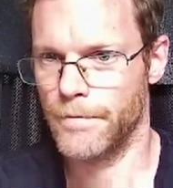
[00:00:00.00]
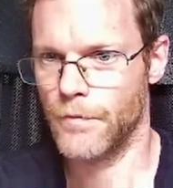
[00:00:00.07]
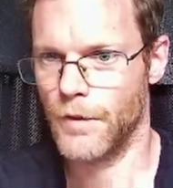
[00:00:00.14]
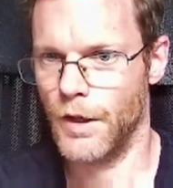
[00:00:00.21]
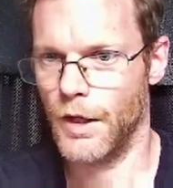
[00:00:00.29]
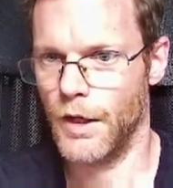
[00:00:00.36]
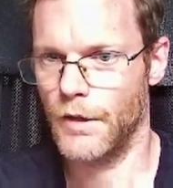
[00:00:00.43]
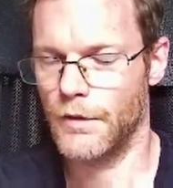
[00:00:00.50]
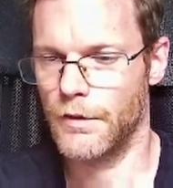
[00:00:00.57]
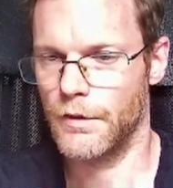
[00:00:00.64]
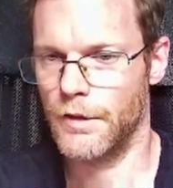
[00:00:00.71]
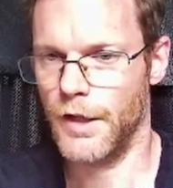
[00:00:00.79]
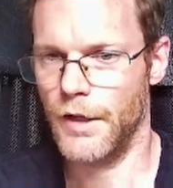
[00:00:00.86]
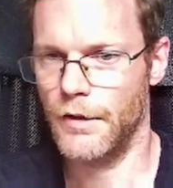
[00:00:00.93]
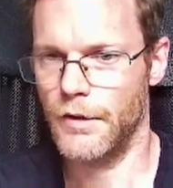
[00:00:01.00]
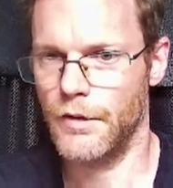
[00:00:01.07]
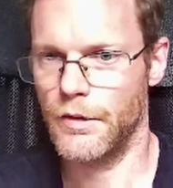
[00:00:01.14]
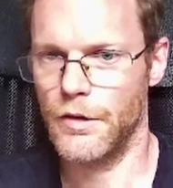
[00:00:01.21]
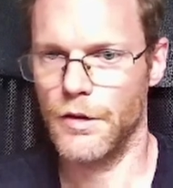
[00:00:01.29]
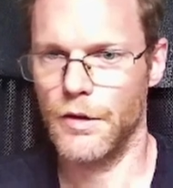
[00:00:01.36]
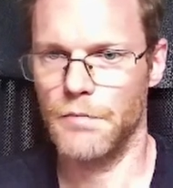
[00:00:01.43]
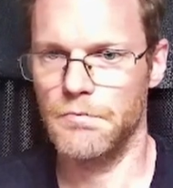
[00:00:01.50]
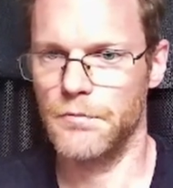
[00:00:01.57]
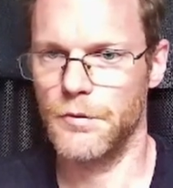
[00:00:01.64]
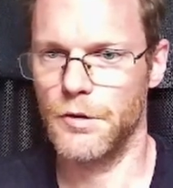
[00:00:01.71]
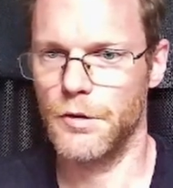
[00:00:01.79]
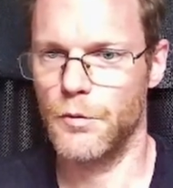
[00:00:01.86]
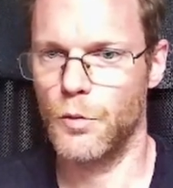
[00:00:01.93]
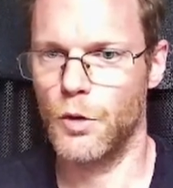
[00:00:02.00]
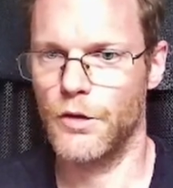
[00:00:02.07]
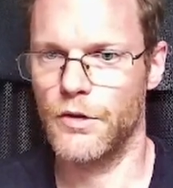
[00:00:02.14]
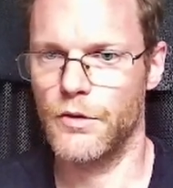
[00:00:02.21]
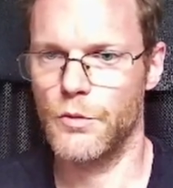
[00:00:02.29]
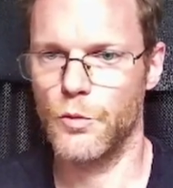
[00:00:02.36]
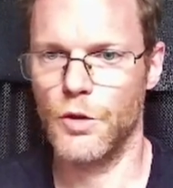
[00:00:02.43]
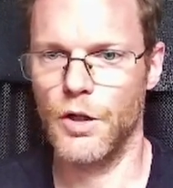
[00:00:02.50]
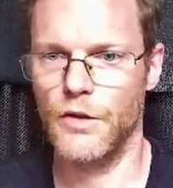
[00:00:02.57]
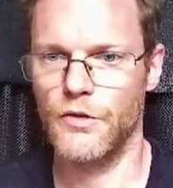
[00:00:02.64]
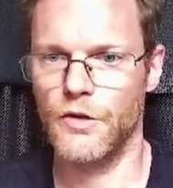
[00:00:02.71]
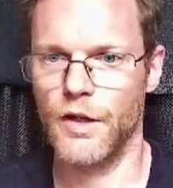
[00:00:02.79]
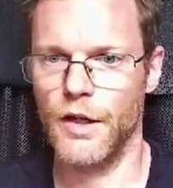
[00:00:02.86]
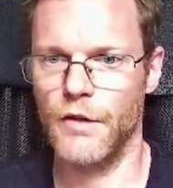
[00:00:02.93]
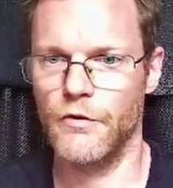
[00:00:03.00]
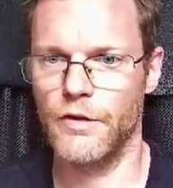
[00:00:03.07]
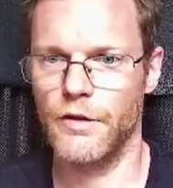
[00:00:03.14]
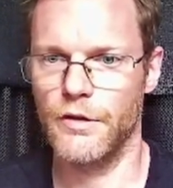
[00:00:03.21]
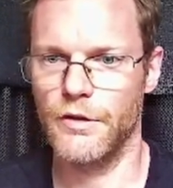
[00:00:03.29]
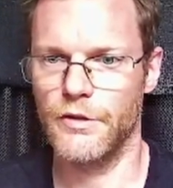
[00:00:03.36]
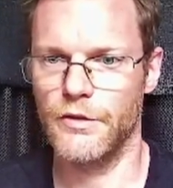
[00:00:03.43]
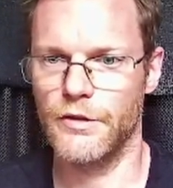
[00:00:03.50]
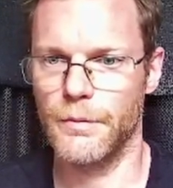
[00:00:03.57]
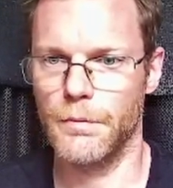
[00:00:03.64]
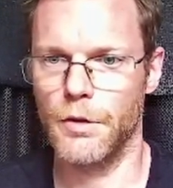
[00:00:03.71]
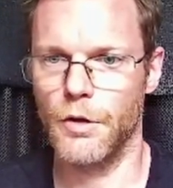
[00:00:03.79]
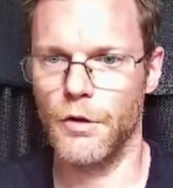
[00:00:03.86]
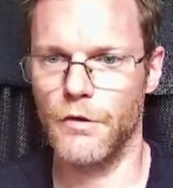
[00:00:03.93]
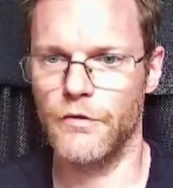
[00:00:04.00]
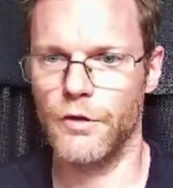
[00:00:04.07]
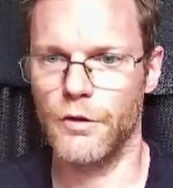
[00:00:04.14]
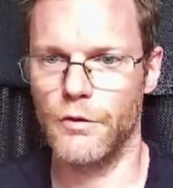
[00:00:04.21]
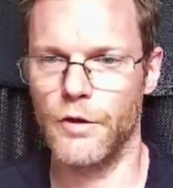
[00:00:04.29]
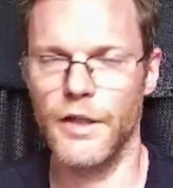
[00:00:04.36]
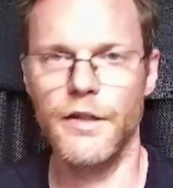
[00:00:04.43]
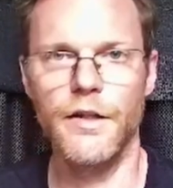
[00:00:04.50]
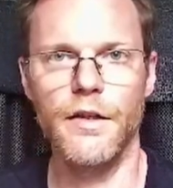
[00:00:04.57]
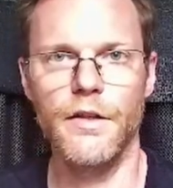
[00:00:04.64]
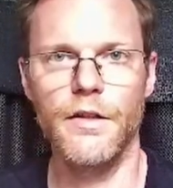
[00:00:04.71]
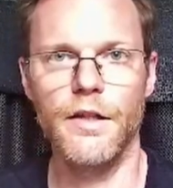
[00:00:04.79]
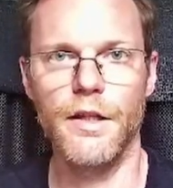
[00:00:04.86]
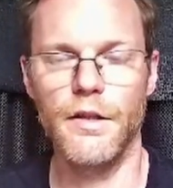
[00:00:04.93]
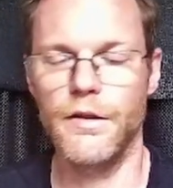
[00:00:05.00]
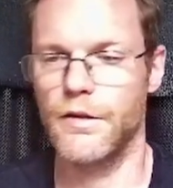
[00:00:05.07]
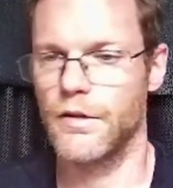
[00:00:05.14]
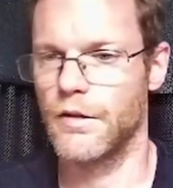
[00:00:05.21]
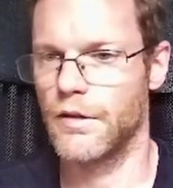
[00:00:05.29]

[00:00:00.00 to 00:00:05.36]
and then what we also have here is a block for radial tint,